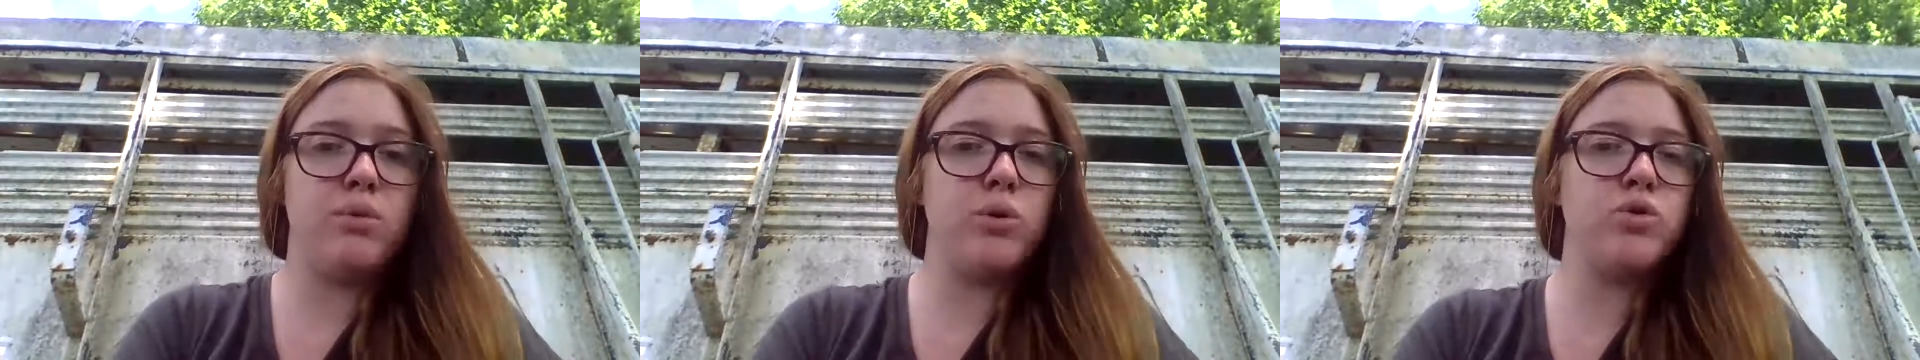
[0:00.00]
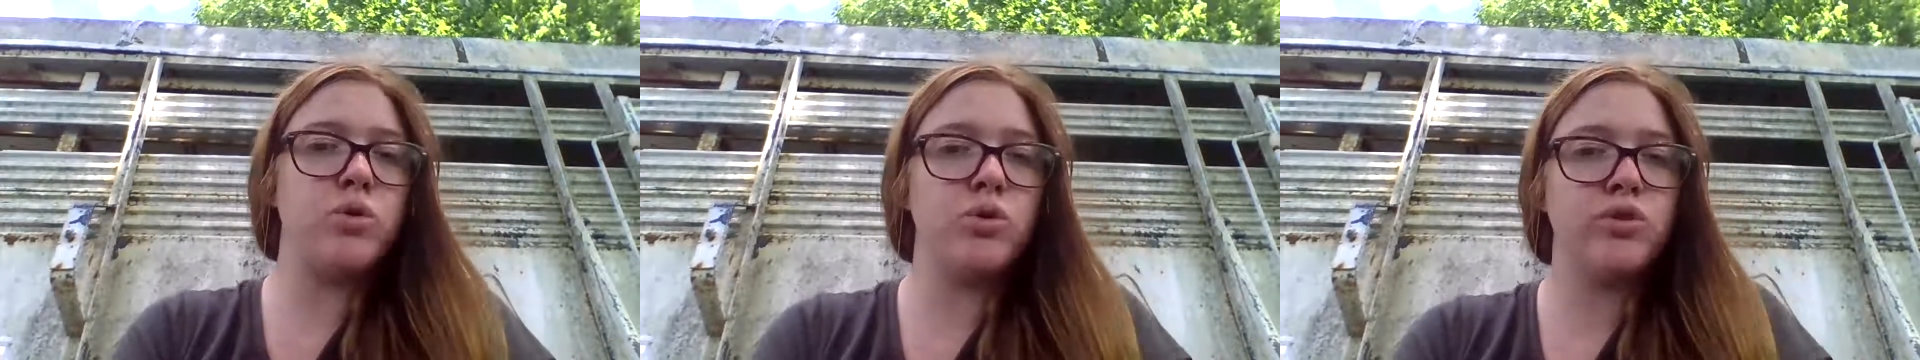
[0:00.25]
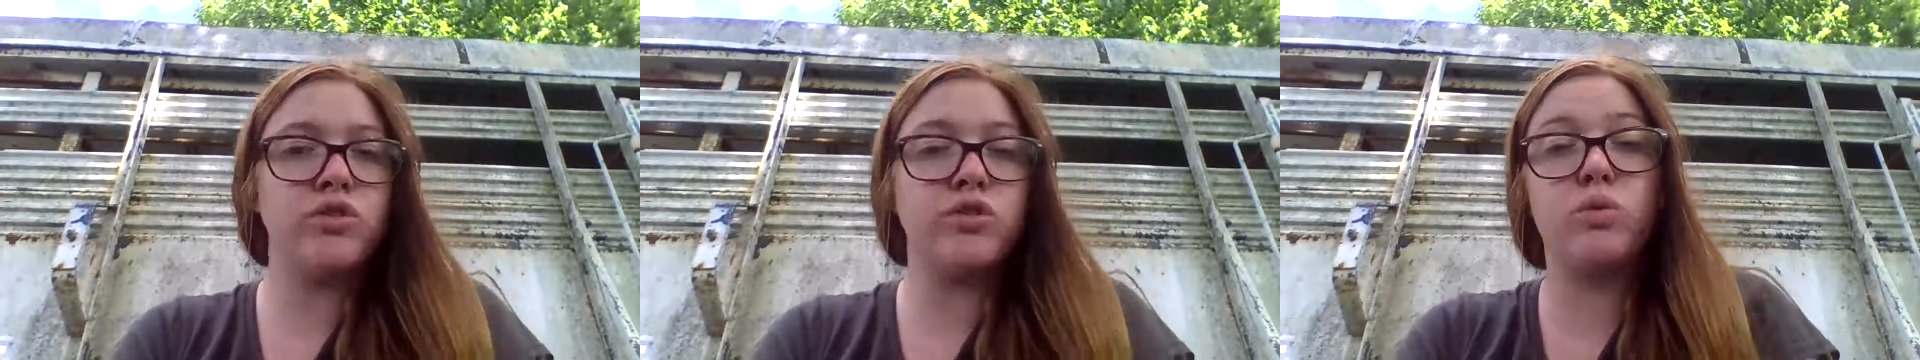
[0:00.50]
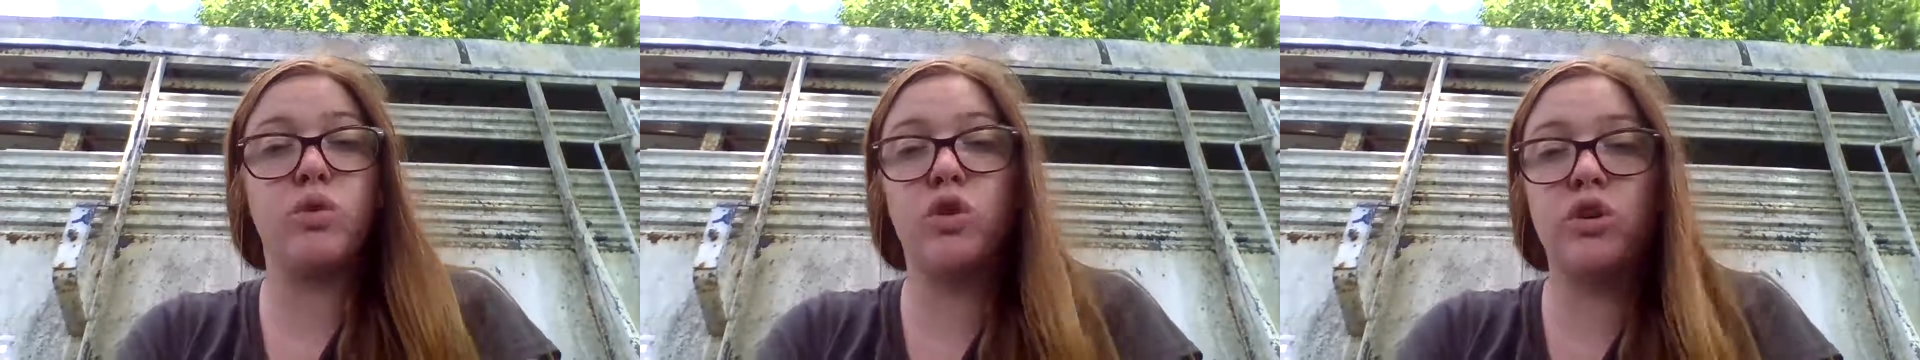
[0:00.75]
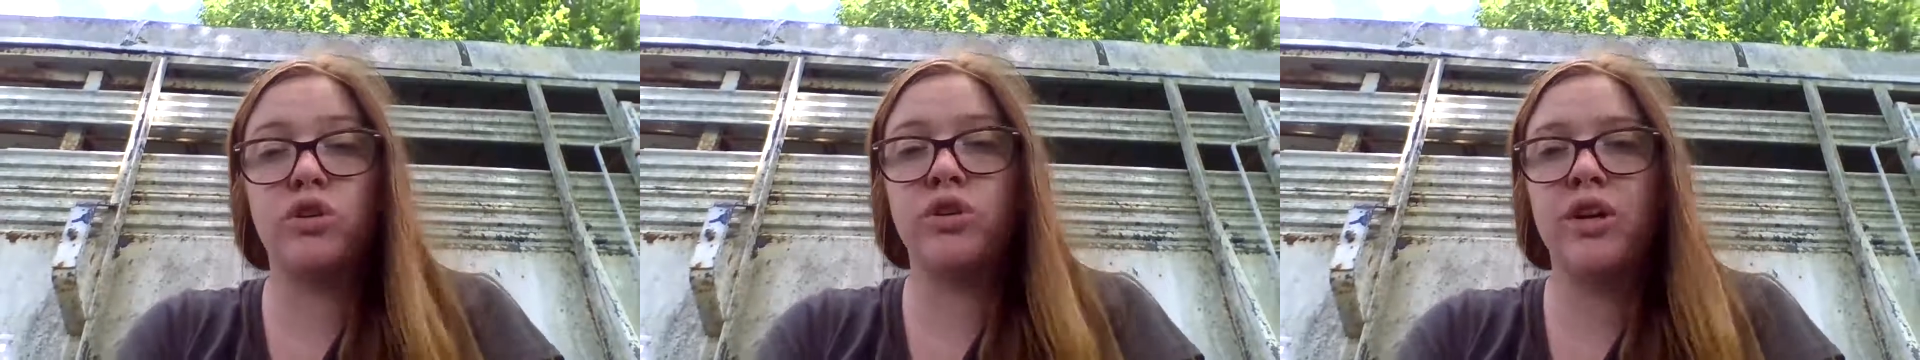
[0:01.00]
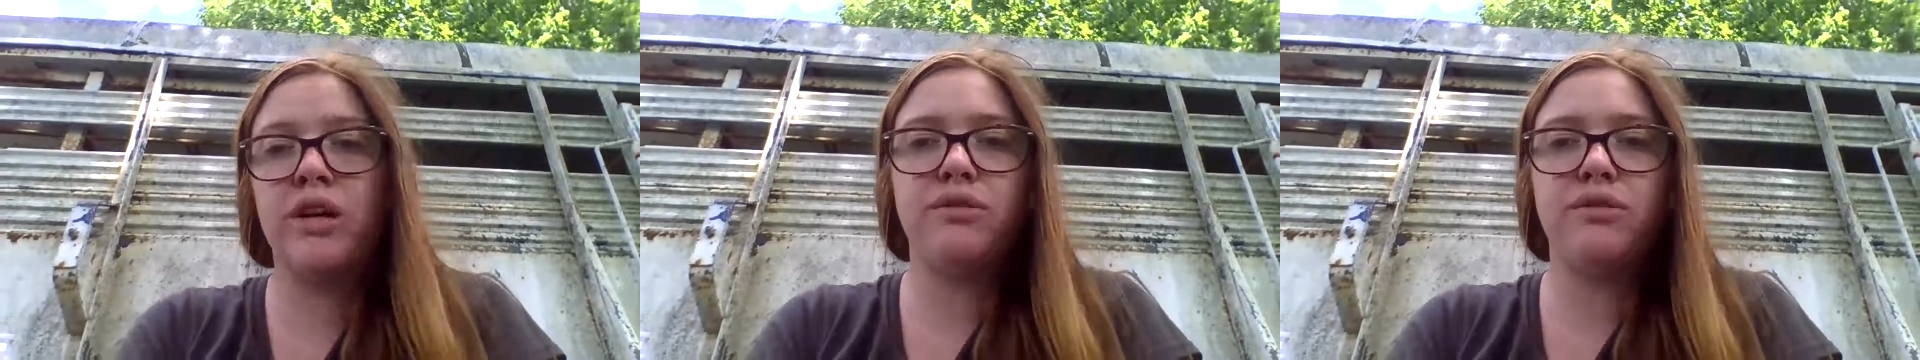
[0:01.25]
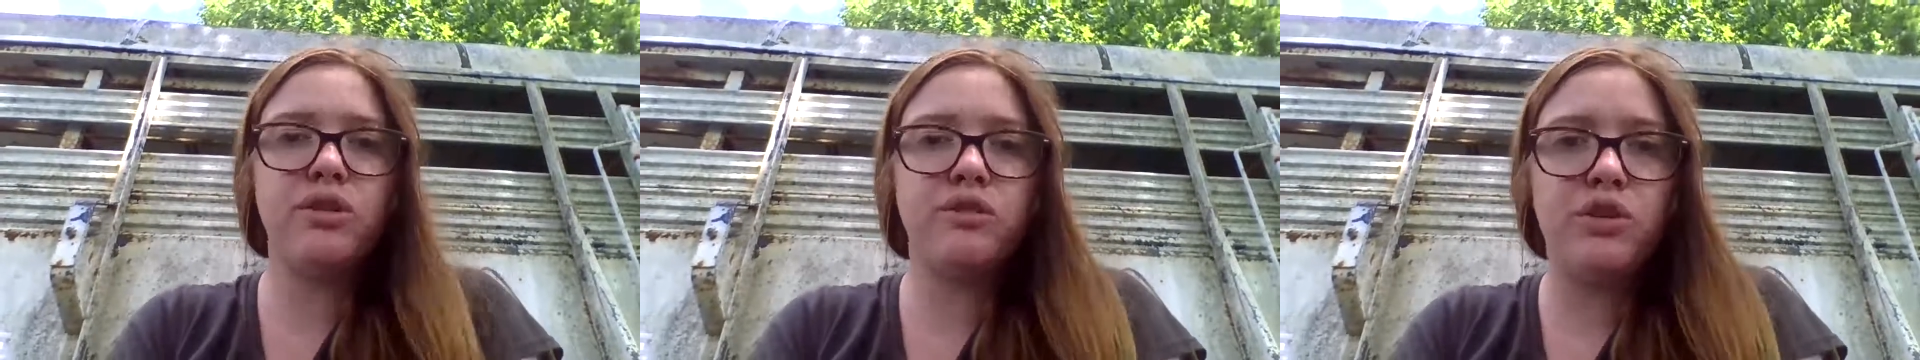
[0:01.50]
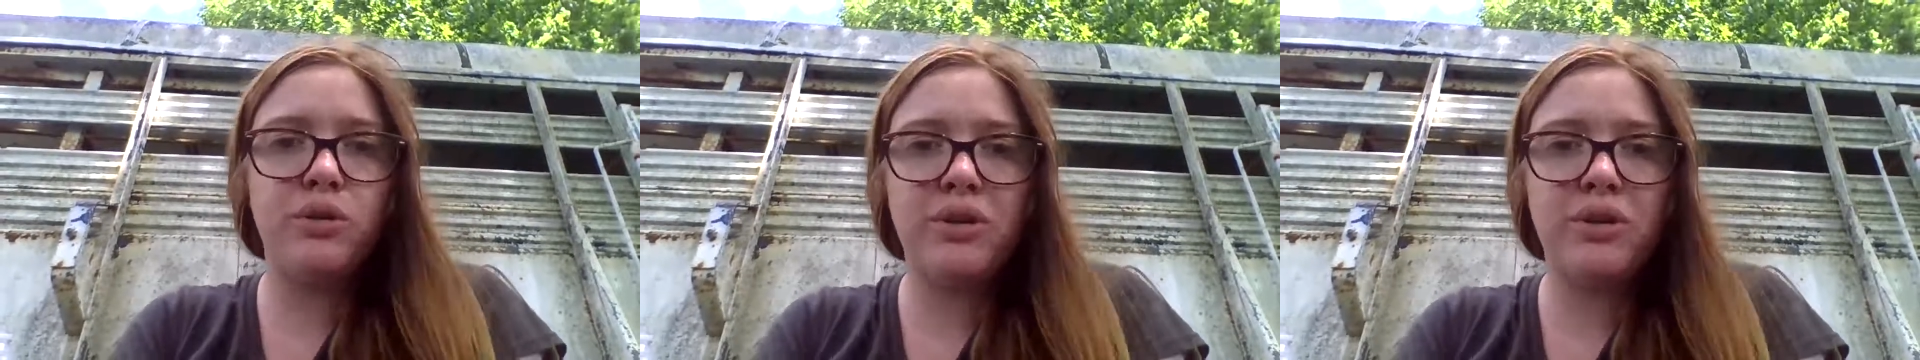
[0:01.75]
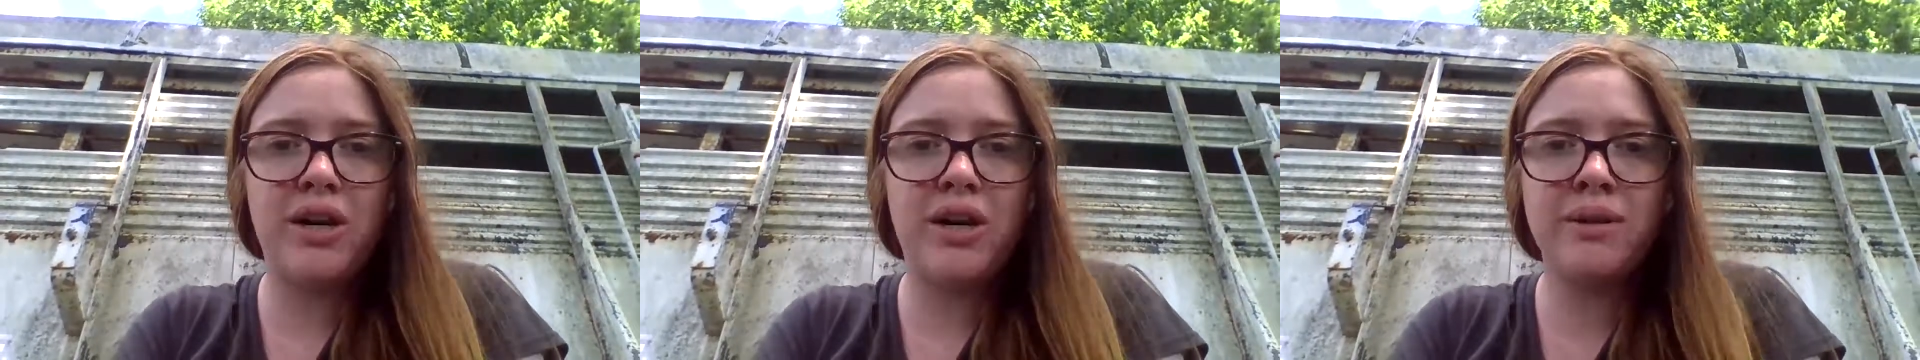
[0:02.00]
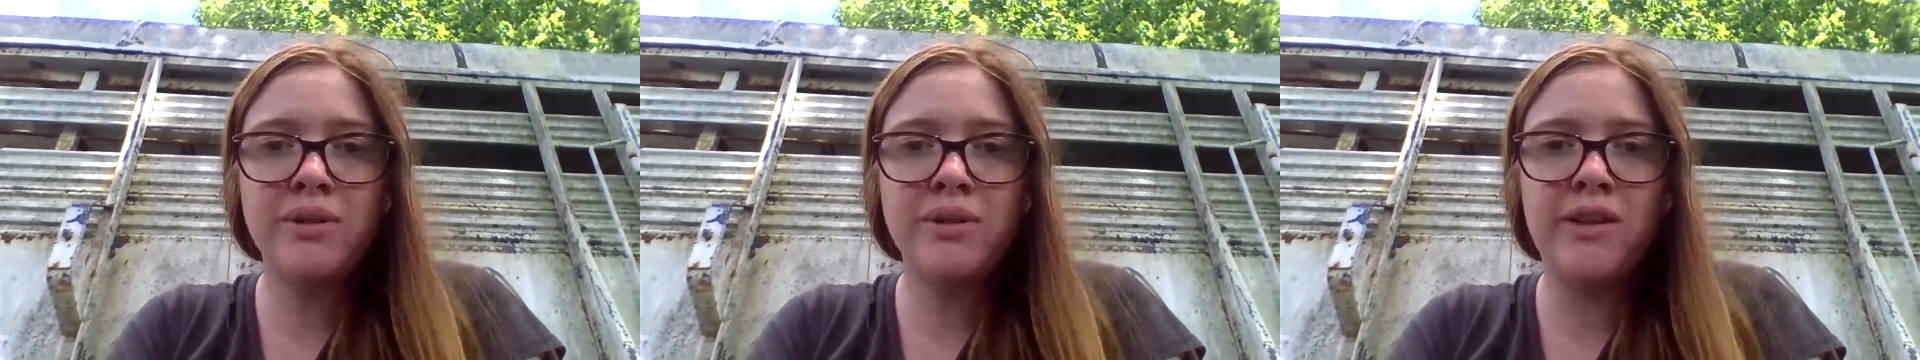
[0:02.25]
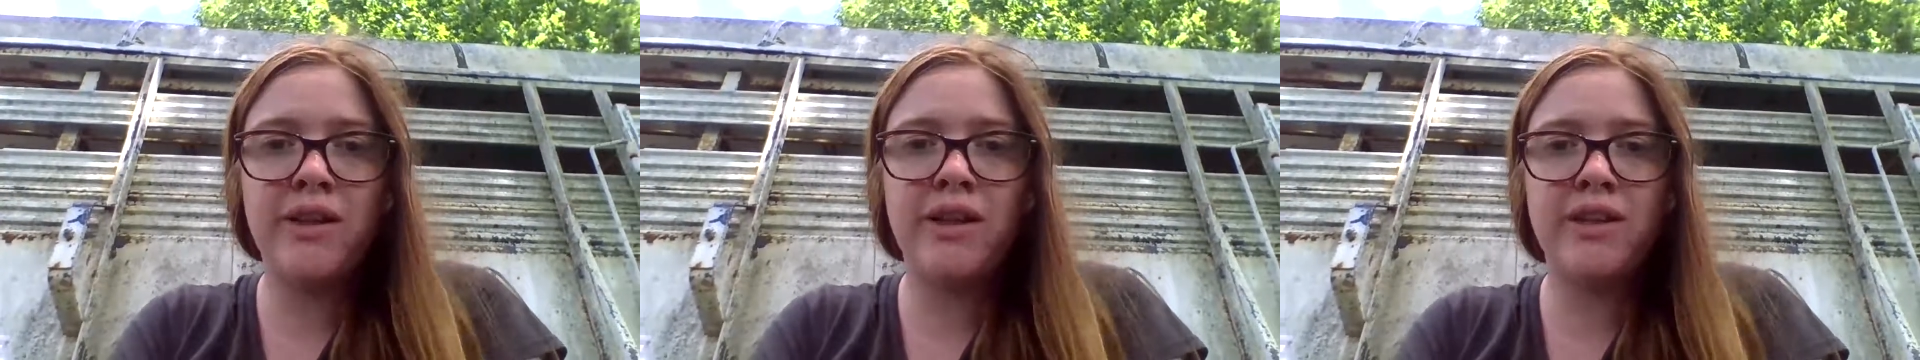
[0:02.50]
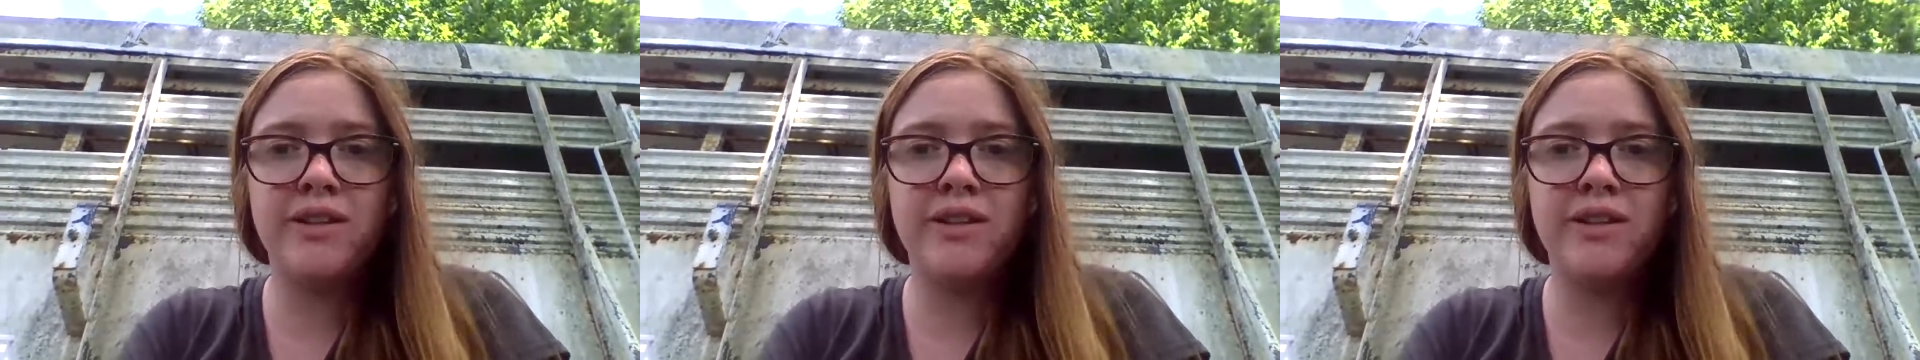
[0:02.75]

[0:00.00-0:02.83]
Most horses will learn after a few times that they need